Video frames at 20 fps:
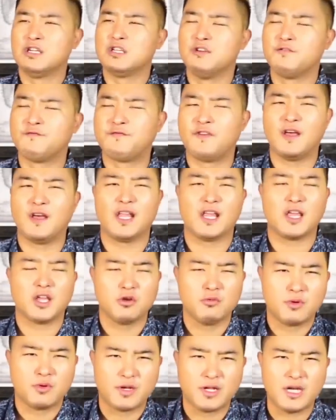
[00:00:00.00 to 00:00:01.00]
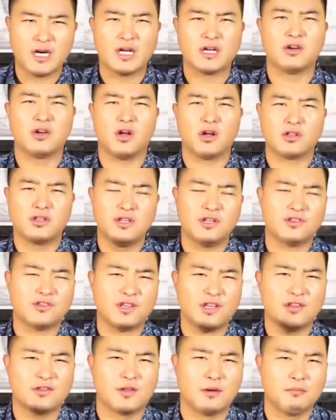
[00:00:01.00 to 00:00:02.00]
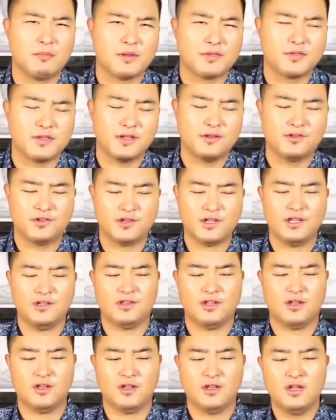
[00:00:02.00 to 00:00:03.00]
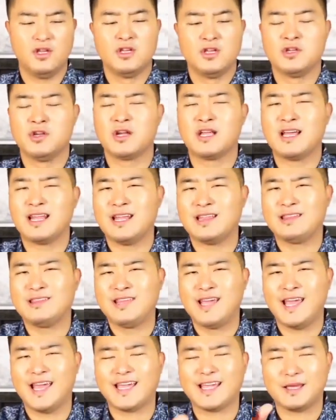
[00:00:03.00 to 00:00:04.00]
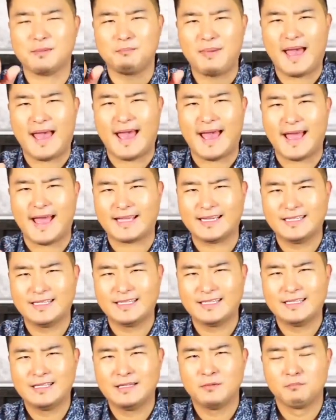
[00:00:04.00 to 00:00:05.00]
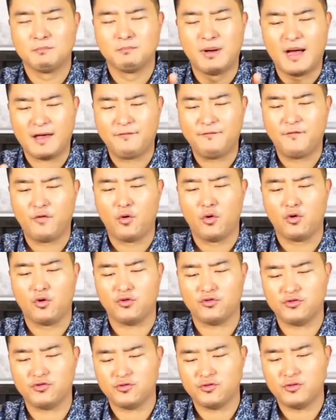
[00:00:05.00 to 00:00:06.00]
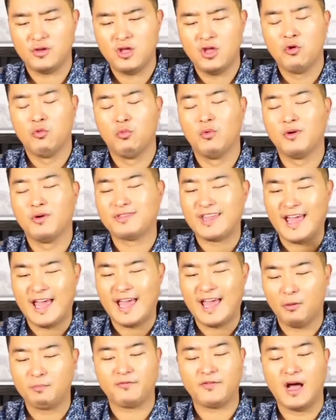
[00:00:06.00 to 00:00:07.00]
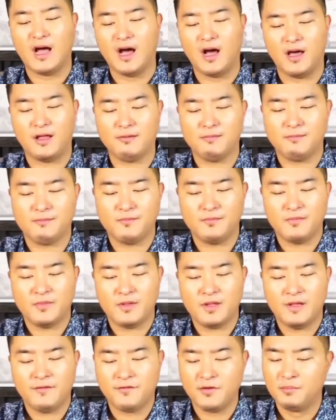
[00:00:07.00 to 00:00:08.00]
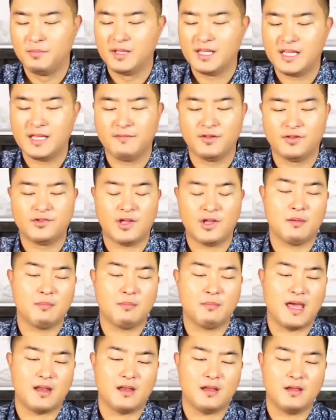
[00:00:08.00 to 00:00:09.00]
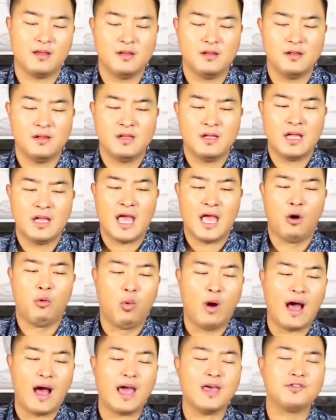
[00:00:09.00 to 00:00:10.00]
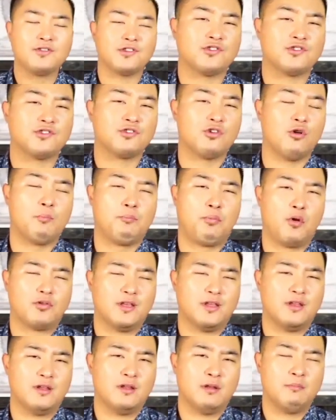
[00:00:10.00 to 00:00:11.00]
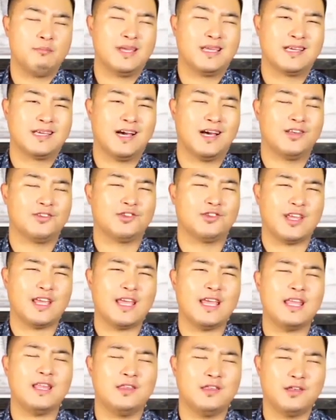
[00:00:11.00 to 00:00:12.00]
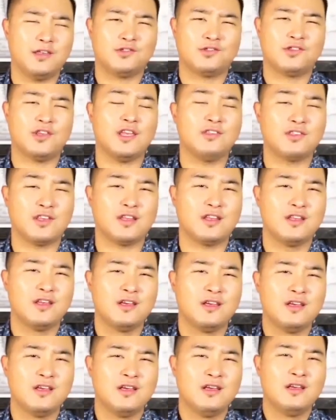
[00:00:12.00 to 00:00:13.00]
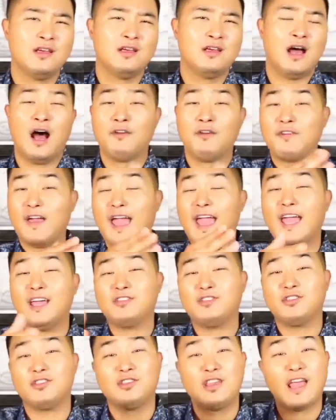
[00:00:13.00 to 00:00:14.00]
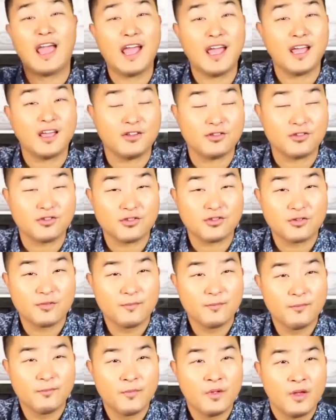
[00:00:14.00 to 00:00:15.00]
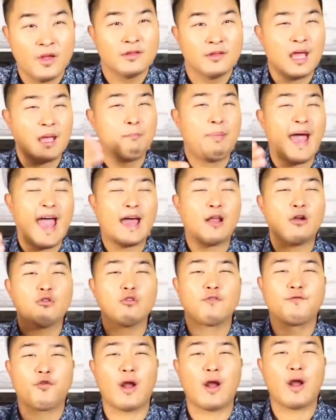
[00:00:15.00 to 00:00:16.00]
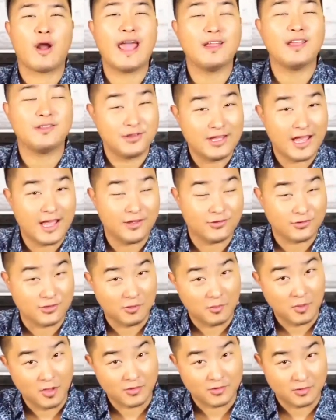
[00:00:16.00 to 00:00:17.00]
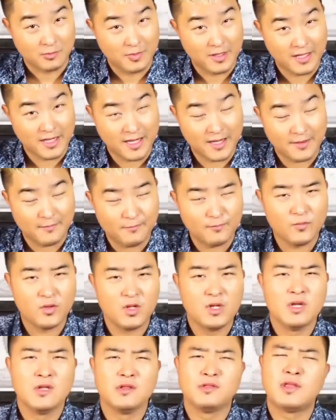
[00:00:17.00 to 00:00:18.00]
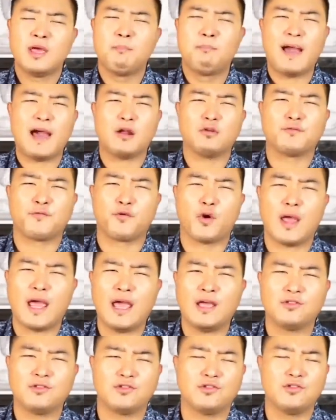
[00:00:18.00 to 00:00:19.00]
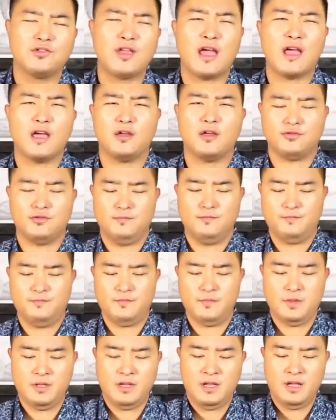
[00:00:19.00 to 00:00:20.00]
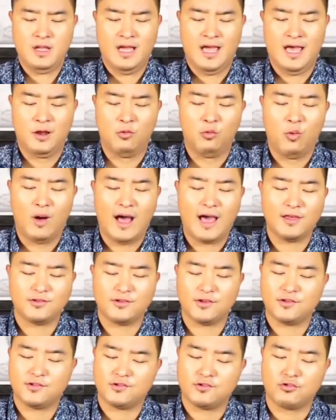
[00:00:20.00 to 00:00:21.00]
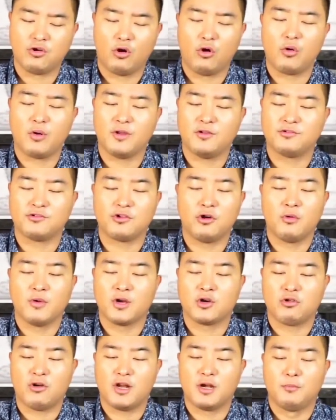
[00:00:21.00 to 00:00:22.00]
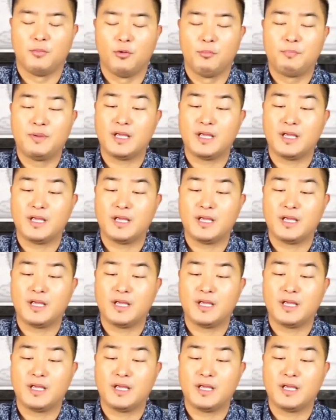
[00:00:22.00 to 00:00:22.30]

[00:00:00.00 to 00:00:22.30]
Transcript: You felt like you were the underdog. This is the month and season. You're going to take it back by force with the help of God. If you believe it, say amen. And why so important? Because in this season of 8 days, they battled for 8 days. Come on, somebody. They battled for 8 days. And why is this story so incredible?